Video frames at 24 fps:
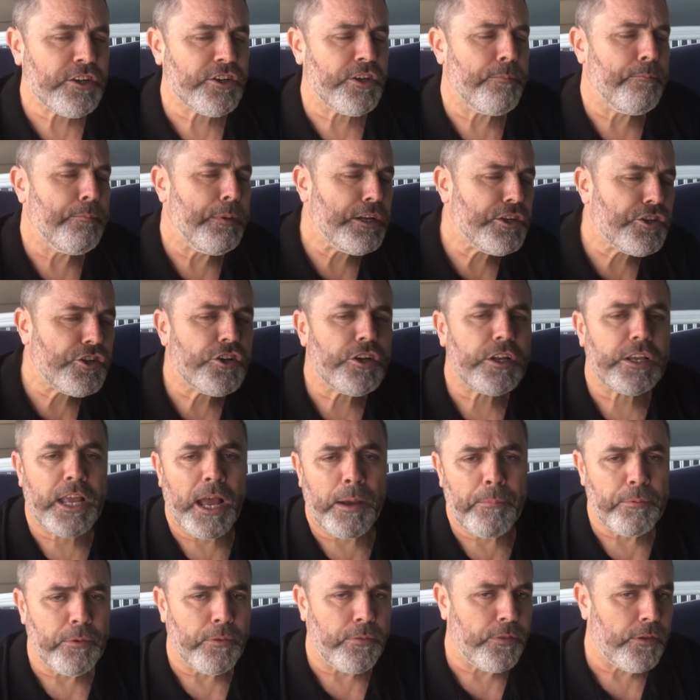actually mention a
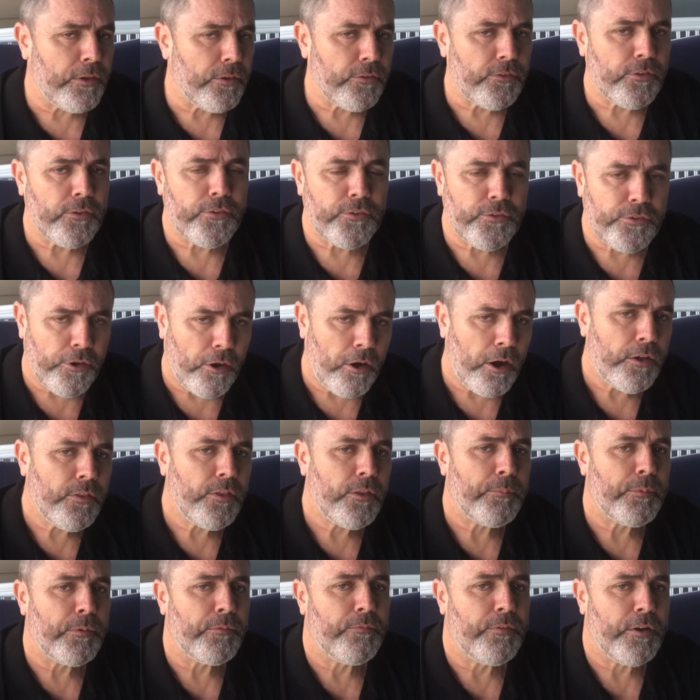couple of things inside
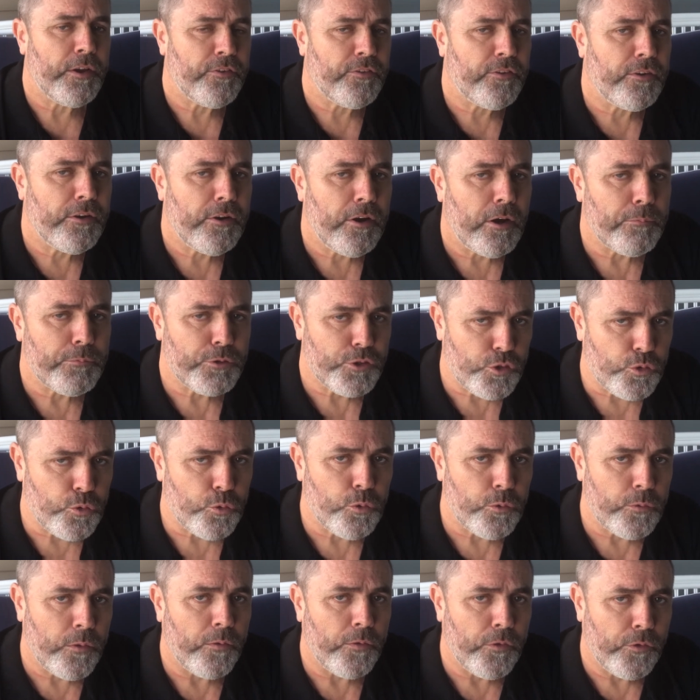the profession, I'm
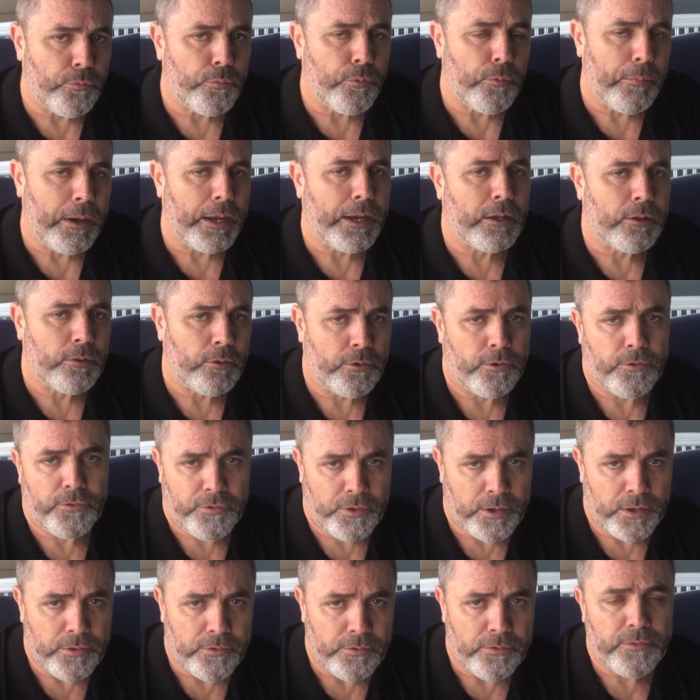sure that this will make a lot of
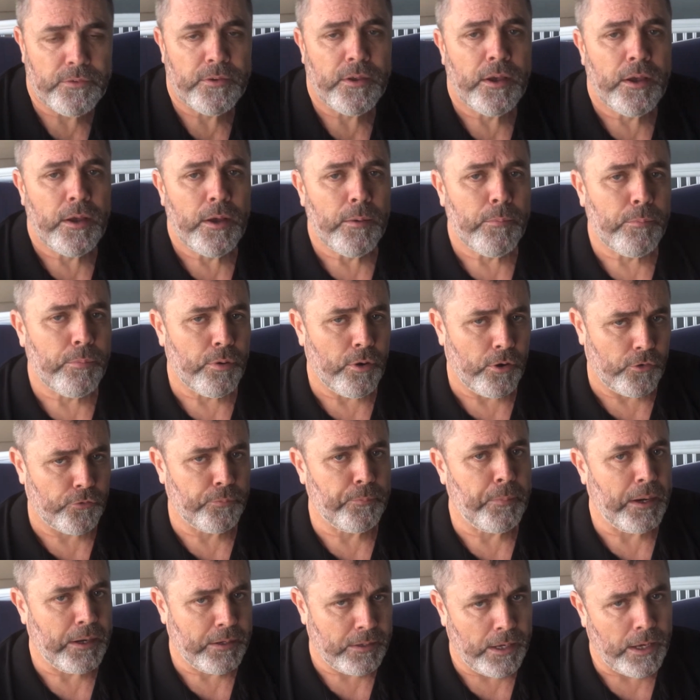sense.
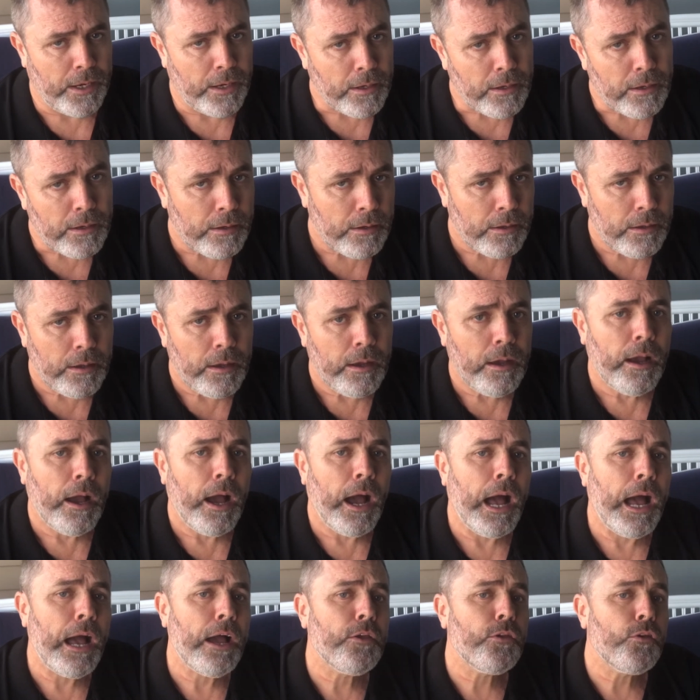Prospecting.
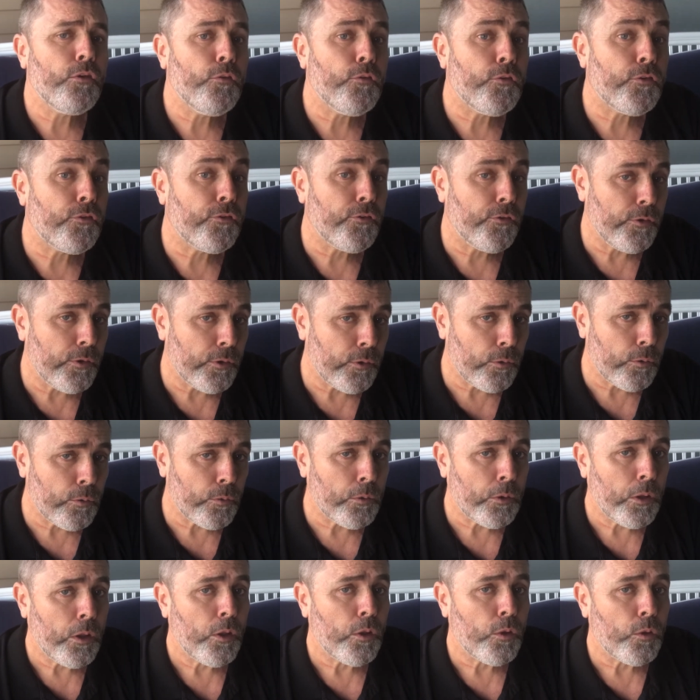Are you still
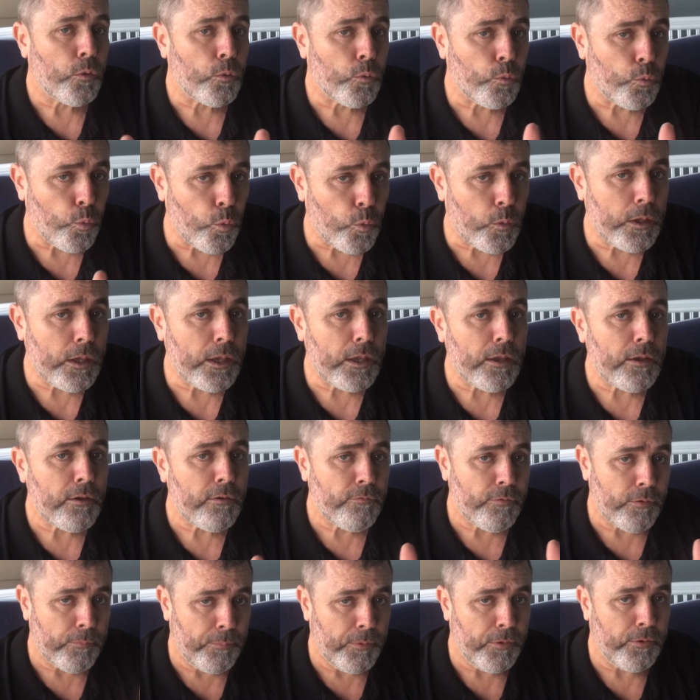looking
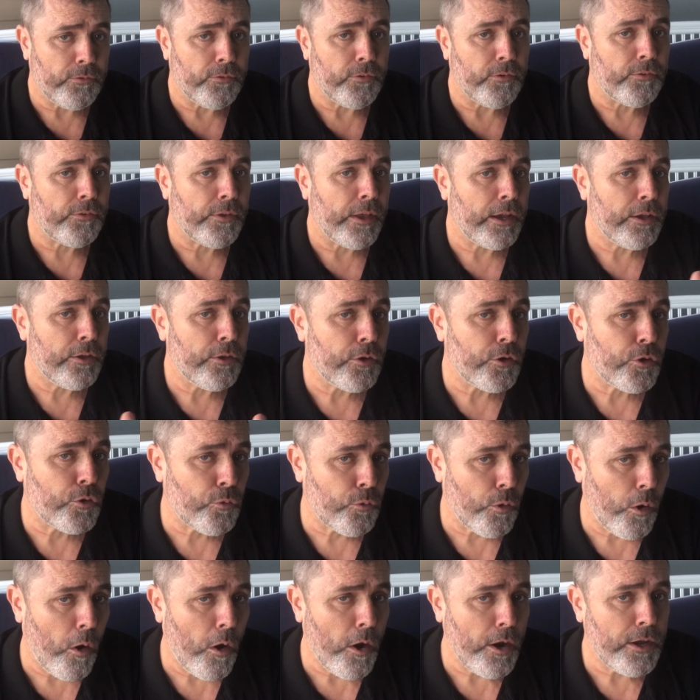for business? Are you
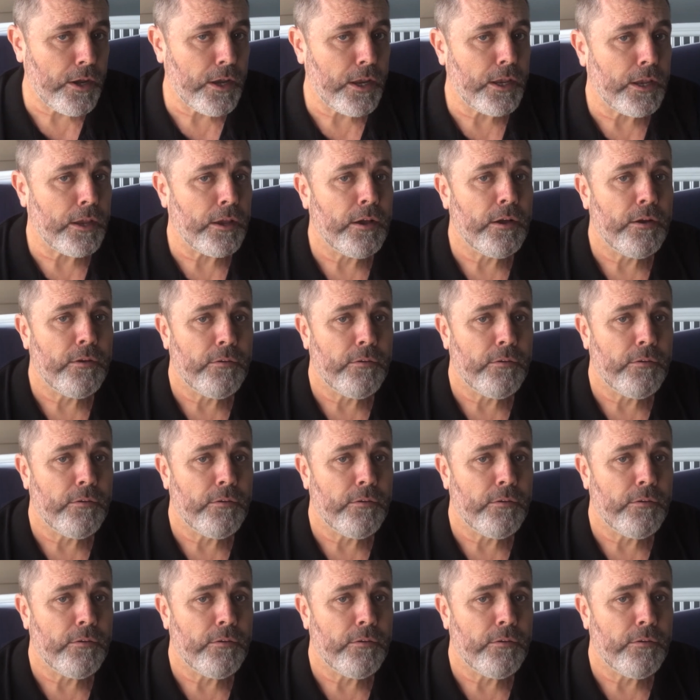grinding